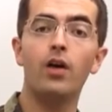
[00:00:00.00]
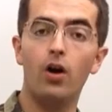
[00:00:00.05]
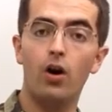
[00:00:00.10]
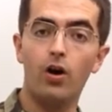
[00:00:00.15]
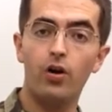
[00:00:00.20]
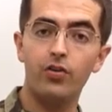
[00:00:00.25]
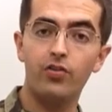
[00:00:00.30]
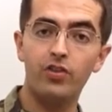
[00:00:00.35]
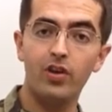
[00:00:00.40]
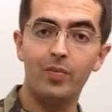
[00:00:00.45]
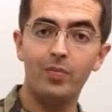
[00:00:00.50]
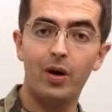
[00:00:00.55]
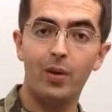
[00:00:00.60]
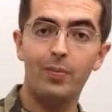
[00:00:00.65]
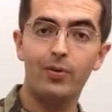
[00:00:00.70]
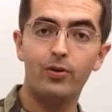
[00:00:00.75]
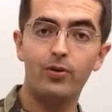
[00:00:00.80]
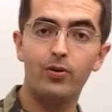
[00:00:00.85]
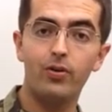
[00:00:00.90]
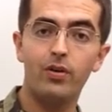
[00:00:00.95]
are some
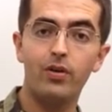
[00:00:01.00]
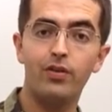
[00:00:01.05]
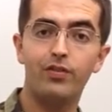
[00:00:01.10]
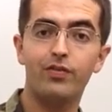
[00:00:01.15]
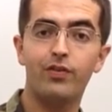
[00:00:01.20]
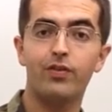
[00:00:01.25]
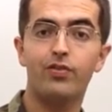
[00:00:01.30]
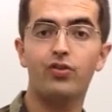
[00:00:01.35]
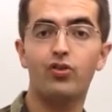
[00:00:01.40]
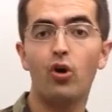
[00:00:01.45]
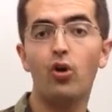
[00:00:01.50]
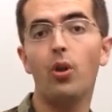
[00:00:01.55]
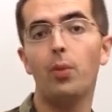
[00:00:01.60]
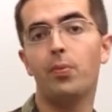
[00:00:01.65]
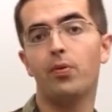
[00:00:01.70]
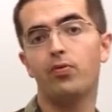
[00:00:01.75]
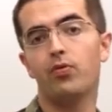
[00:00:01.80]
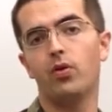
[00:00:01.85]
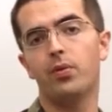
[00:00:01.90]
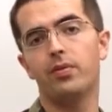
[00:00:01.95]
opportunities for solo
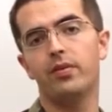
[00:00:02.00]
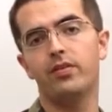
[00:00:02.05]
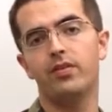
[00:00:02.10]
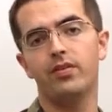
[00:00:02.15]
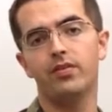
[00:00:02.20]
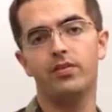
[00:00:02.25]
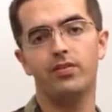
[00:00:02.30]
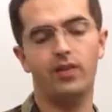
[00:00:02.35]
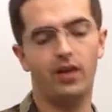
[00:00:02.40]
performances.